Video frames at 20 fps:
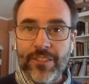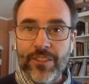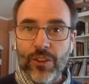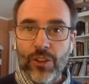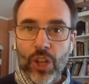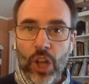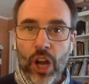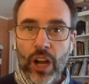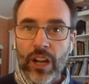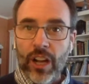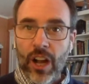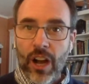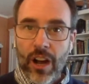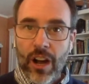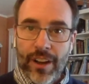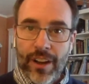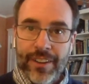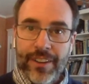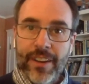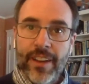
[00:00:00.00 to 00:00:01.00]
are long
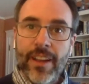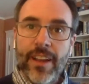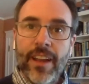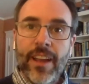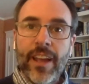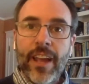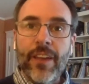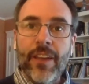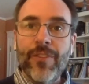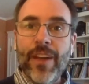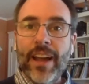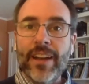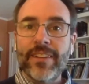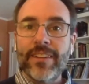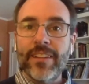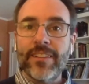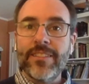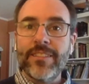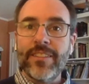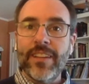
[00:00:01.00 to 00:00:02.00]
gone. In fact,
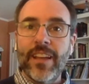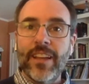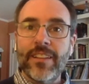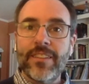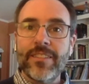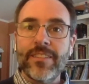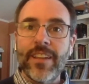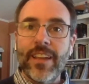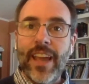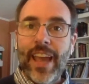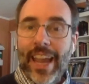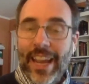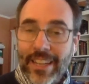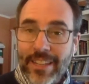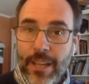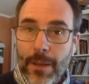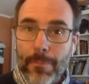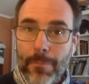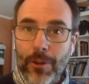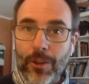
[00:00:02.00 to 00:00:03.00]
it's
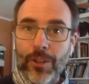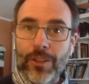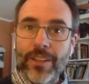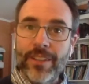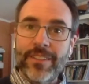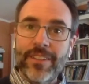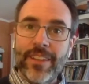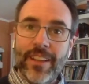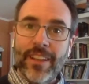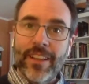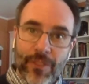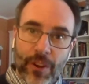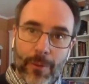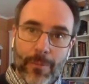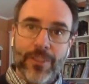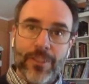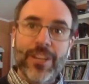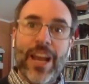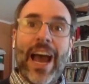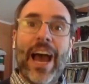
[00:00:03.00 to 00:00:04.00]
atypical. It's very
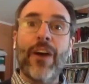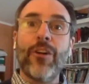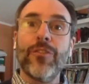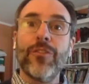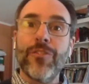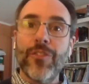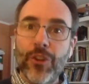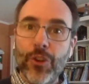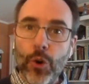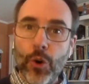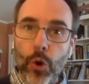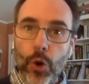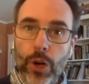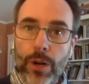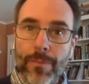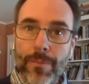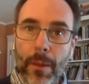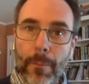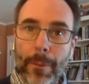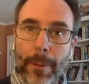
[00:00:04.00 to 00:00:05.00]
much out of the
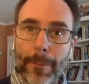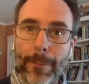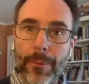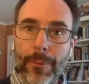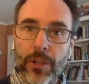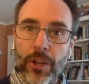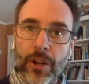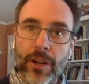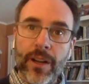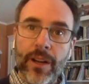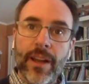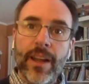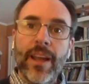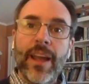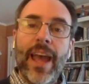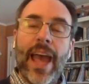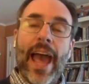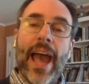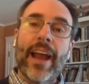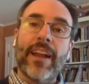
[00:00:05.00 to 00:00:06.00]
norm that people are
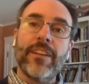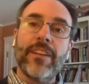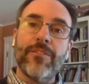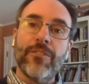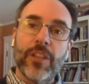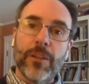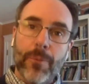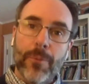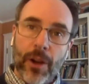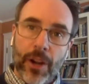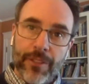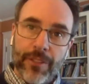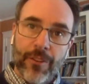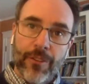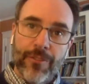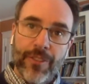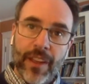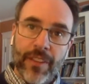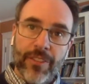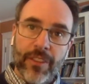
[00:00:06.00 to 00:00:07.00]
actively part of a
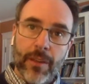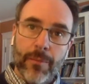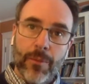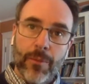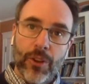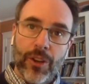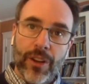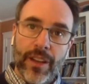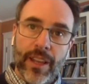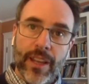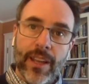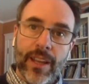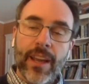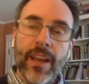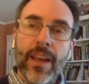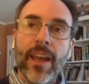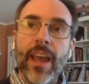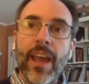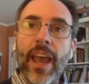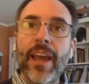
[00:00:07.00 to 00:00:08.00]
faith community.
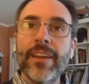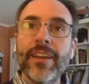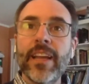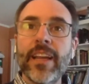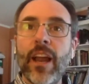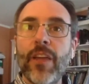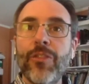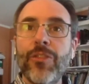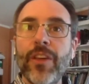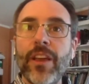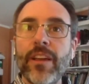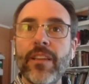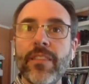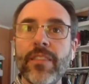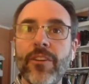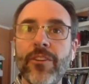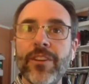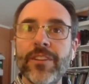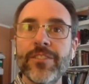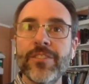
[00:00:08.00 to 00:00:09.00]
And yet I think
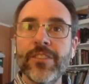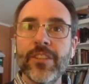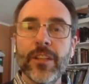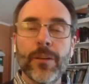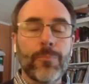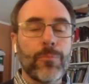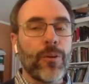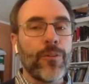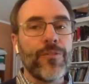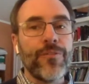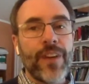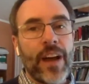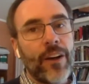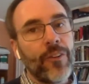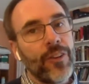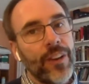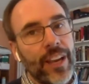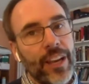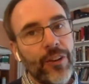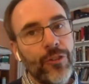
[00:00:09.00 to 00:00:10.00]
there is still a
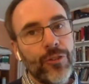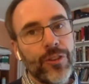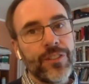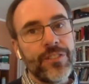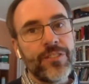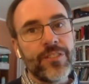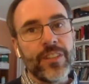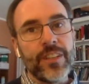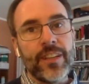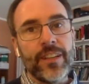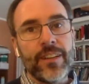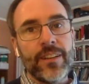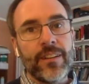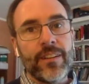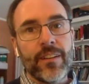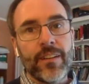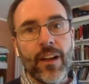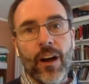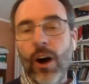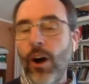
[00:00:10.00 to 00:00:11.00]
profound interest
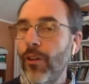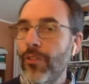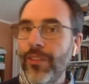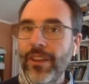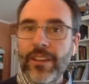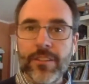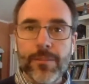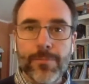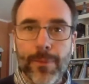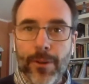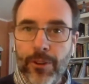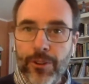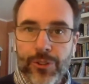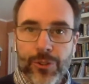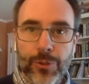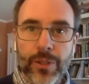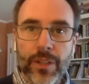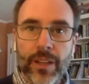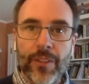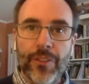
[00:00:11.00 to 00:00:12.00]
in all things
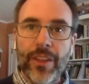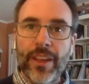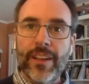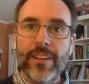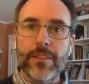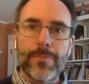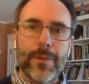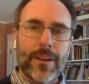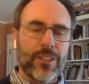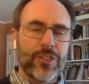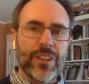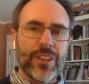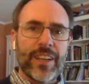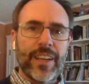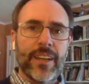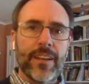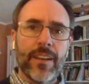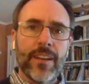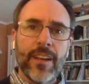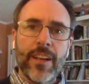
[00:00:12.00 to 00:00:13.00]
spiritual. I think especially
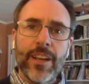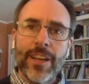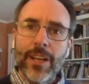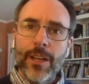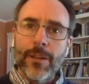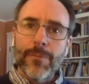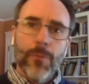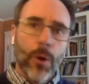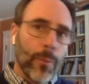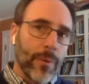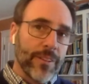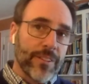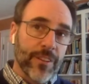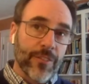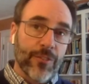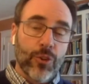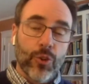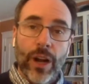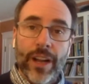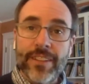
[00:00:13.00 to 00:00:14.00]
in moments
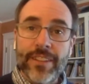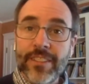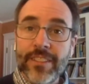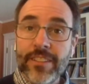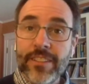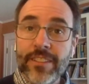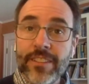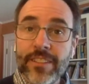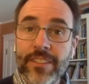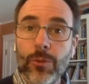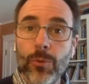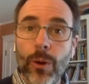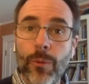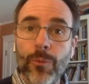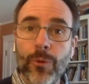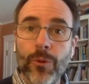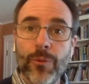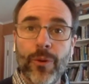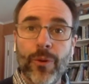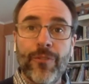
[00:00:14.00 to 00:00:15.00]
of crisis like the
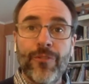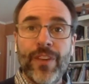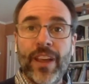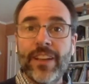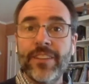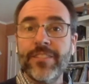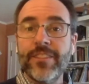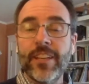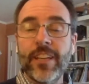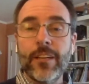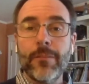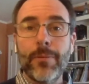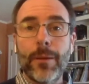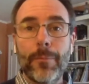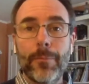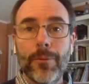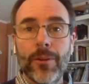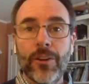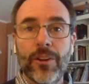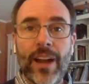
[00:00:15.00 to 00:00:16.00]
one where we're facing,
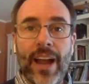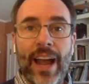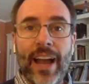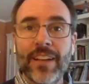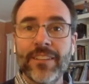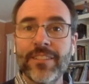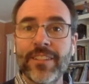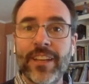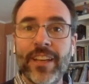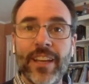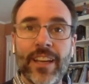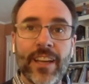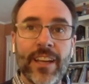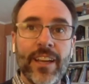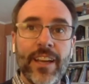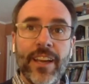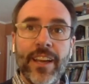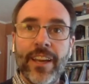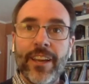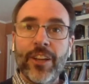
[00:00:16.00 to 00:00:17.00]
people are asking,
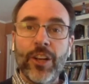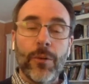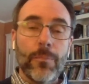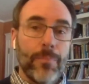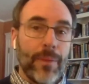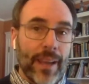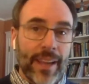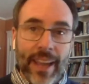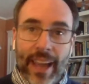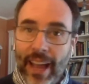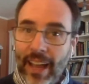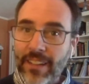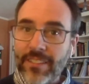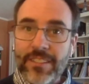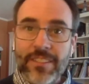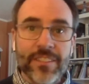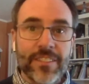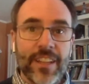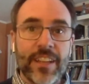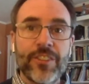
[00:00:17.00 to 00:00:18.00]
big
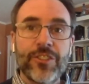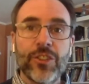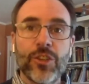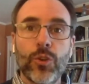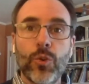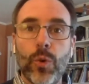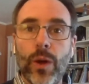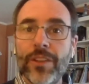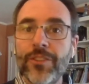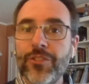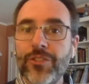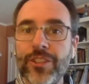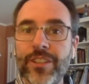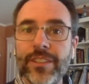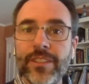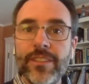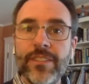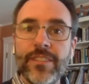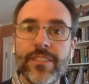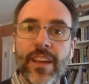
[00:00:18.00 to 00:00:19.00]
existential
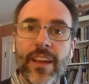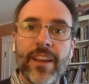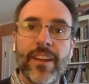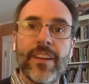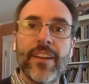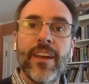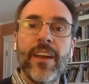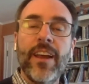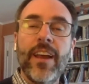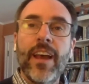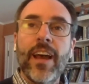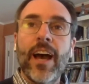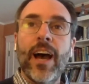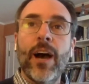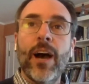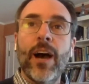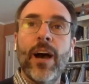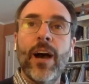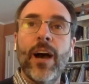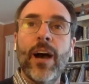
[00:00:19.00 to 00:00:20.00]
questions. And
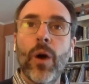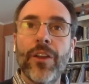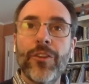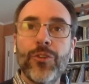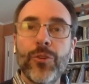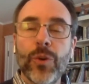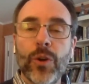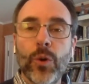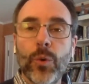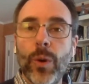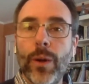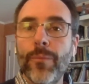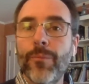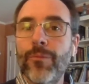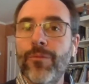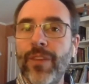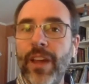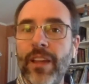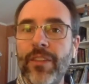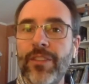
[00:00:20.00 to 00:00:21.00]
we want to
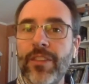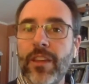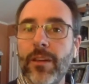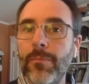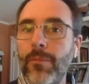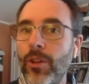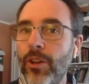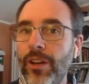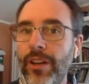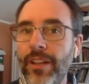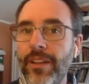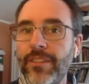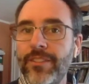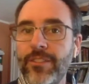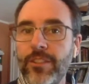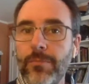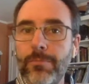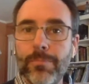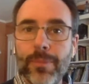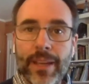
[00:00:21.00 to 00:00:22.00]
equip faith
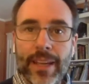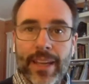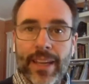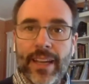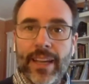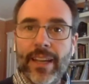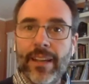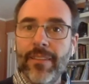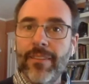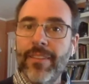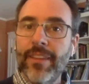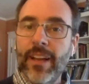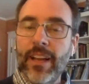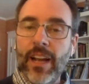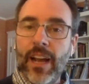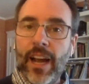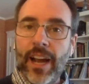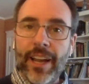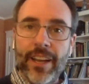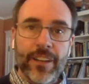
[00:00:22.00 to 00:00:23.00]
communities to be the
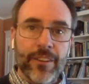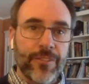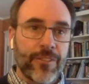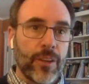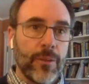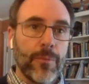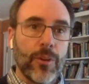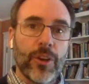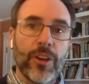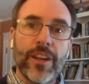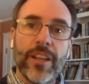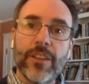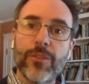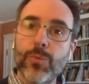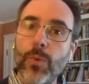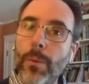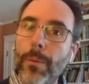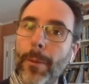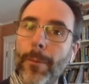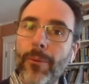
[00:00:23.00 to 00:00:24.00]
kind of
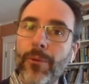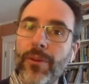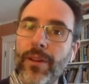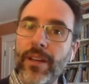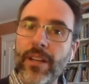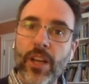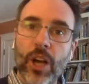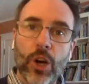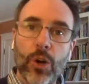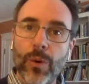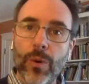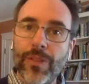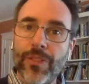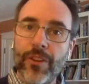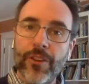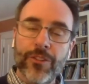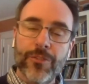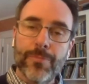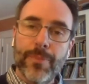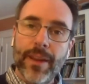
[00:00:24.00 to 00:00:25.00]
communities where people can go with
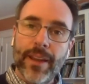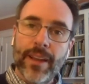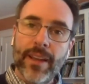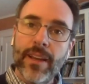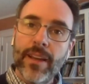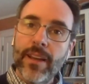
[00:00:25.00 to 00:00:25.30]
those big